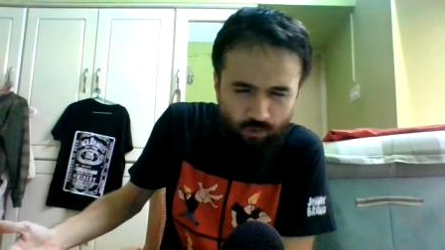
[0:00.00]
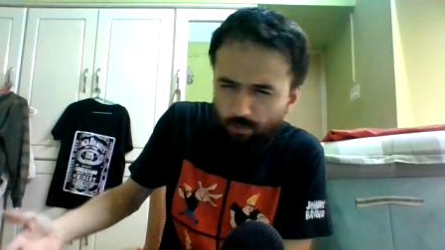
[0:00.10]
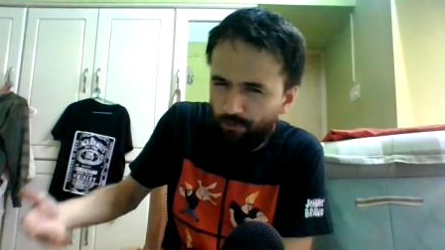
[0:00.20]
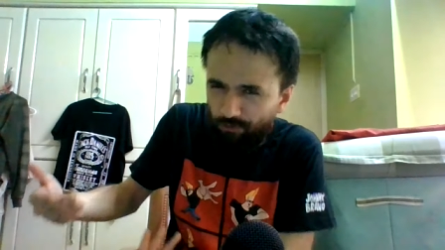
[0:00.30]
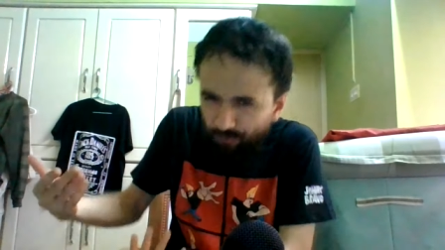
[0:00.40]

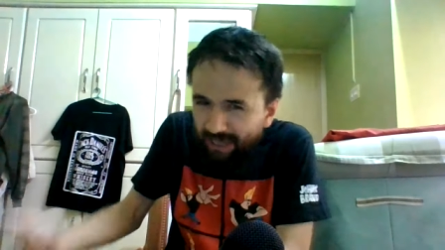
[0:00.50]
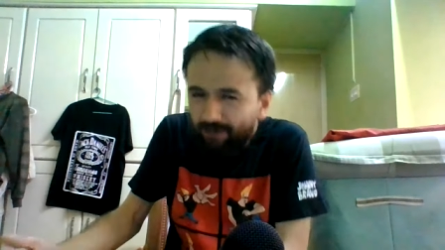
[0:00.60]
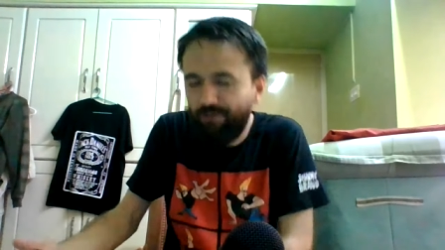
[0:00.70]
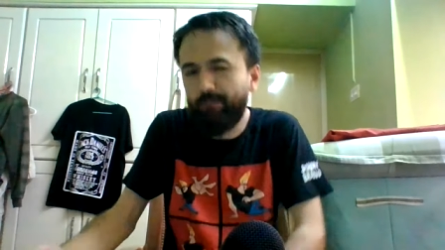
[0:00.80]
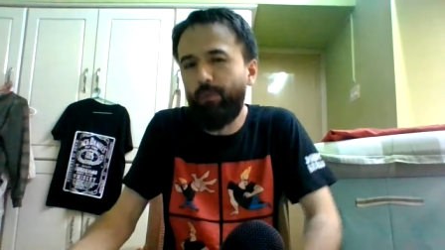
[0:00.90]
to
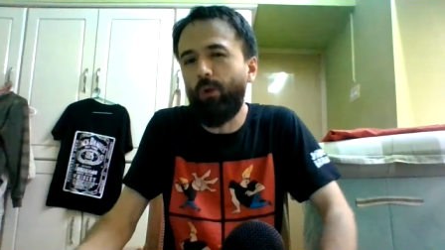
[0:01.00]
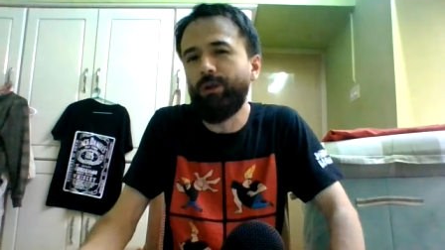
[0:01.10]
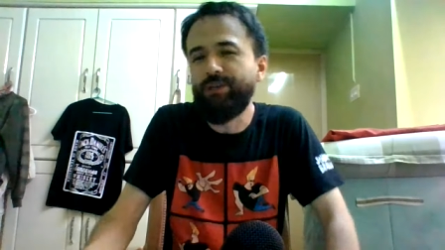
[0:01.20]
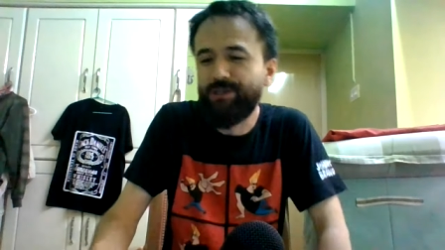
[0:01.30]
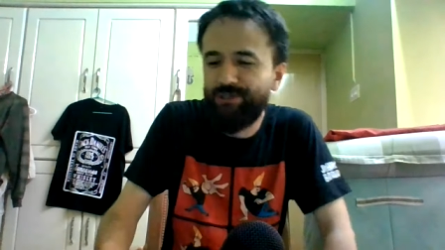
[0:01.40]
think that
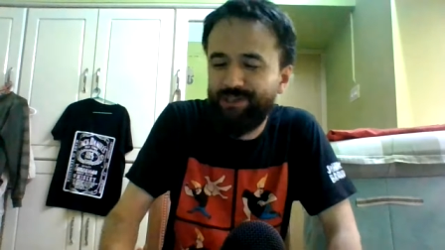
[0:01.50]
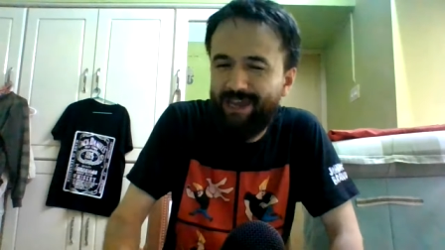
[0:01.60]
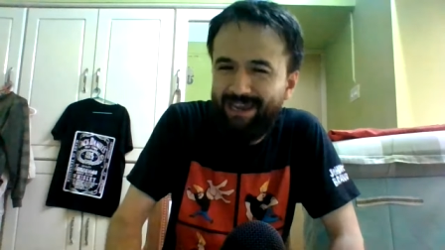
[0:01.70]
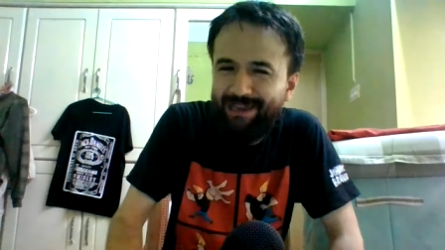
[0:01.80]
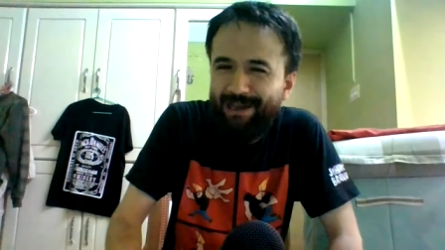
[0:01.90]
politics
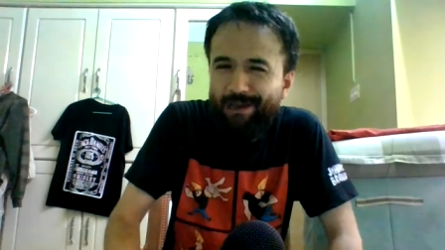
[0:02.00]
today